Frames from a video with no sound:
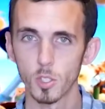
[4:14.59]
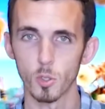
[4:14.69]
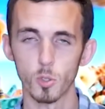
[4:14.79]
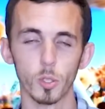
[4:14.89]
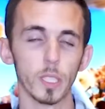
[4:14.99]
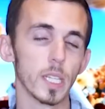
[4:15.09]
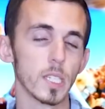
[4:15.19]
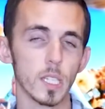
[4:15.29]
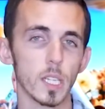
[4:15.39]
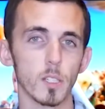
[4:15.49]
So it's really
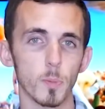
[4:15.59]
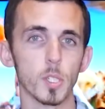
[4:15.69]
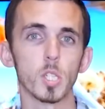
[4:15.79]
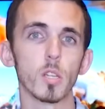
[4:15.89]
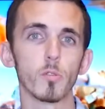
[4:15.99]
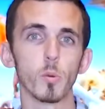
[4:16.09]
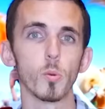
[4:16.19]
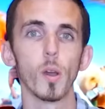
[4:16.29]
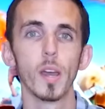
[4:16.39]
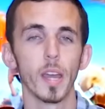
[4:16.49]
easy, especially if
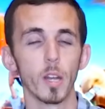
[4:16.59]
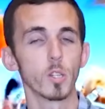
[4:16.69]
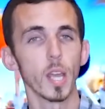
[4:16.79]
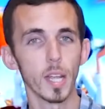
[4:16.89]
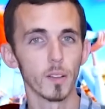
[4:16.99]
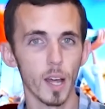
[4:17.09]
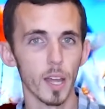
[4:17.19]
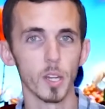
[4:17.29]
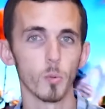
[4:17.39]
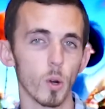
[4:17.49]
you entertain a
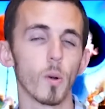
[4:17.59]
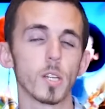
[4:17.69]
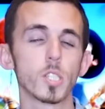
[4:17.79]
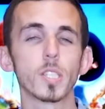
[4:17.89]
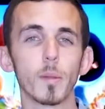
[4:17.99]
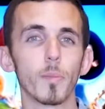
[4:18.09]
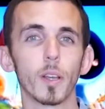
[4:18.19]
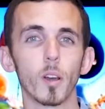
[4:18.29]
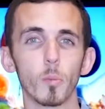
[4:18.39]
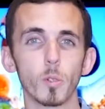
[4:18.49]
lot and you want to watch the same
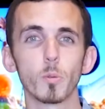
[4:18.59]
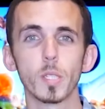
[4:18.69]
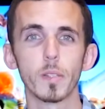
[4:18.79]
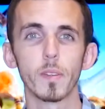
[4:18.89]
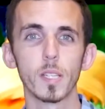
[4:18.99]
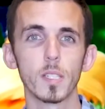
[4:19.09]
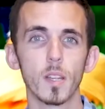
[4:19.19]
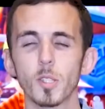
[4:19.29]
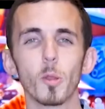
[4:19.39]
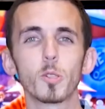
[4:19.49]
thing on multiple TVs.
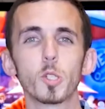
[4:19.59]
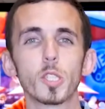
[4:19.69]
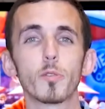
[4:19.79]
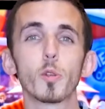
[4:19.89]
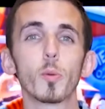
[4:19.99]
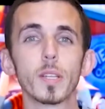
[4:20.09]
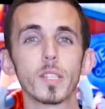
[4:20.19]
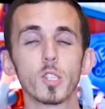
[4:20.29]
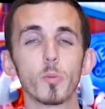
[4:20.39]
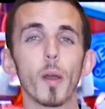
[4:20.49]
So those are just a few
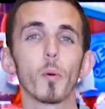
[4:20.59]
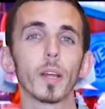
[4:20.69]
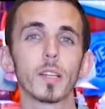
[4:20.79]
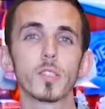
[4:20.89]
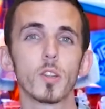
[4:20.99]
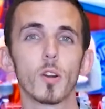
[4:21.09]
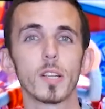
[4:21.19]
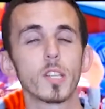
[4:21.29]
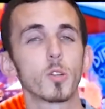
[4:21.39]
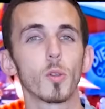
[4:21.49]
reasons you might want to consider
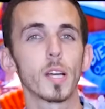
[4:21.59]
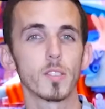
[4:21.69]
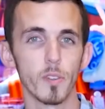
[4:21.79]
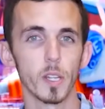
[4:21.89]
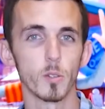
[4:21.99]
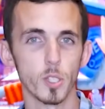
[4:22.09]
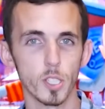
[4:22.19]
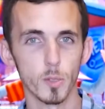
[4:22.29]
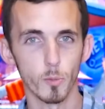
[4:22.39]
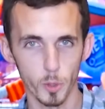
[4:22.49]
a centralized video
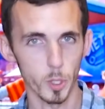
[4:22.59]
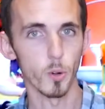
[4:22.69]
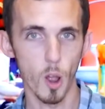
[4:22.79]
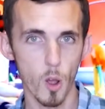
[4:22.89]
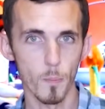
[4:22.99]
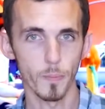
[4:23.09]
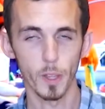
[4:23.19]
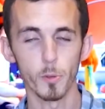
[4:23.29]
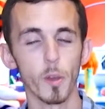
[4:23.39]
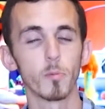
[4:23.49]
system for your home.
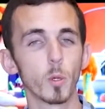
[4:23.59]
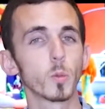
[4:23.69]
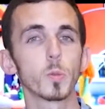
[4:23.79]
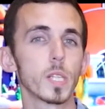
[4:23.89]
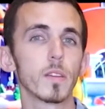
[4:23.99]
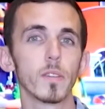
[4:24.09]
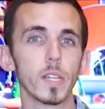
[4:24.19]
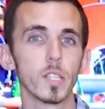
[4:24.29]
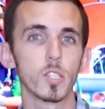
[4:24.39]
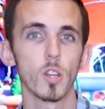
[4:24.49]
If you have multiple
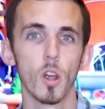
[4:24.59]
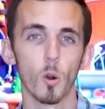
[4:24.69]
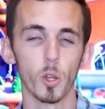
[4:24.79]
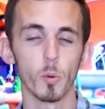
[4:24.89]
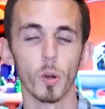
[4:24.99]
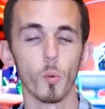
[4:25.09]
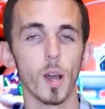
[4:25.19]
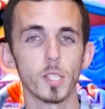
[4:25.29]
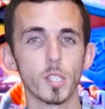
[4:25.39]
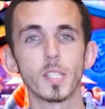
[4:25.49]
TVs or you want to
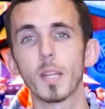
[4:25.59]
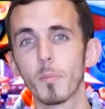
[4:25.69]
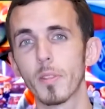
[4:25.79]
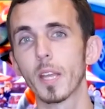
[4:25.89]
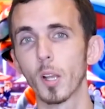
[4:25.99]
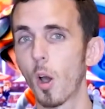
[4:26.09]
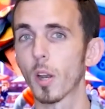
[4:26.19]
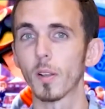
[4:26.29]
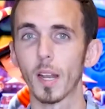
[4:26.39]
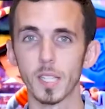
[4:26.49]
watch the same thing
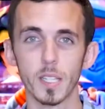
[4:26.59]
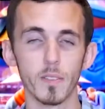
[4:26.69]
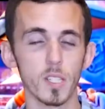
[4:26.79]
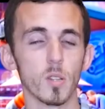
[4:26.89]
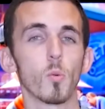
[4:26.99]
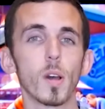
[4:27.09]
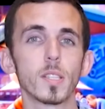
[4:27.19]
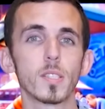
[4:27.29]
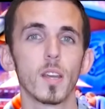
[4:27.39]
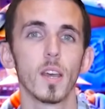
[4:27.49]
on a lot of TVs at
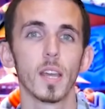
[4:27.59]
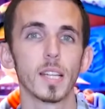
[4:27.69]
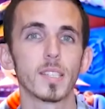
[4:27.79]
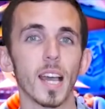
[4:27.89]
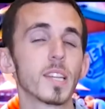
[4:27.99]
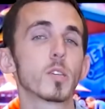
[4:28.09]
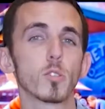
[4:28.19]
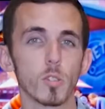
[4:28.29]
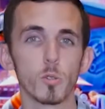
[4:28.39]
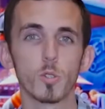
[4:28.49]
once, it's the
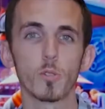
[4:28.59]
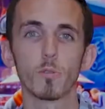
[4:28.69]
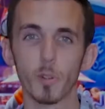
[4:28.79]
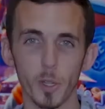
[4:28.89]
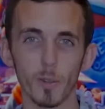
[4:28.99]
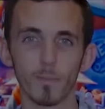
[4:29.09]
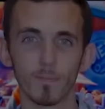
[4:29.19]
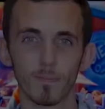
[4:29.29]
ideal solution for you.